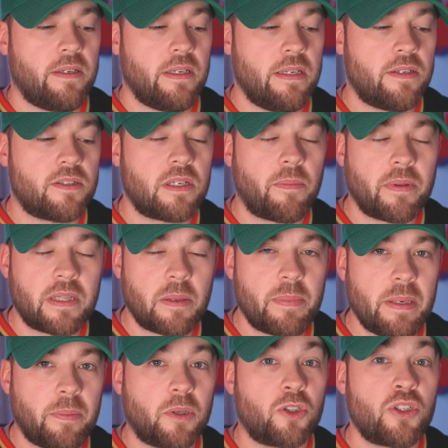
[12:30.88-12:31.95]
into something that
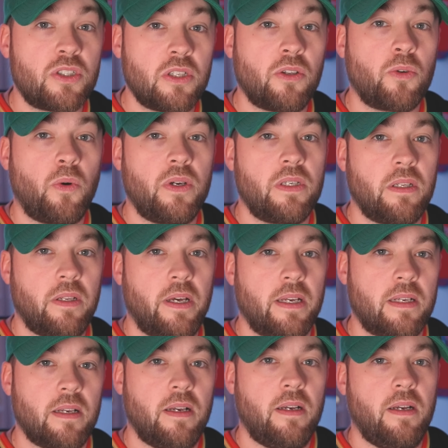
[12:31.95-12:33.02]
people are still going to
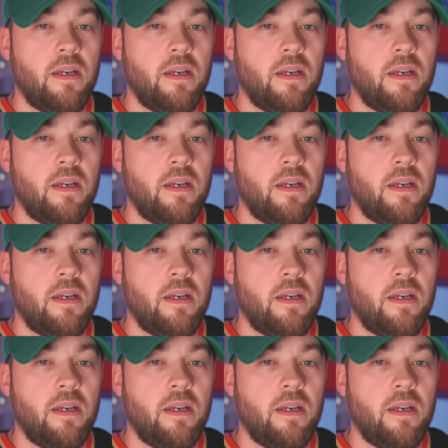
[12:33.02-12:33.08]
like,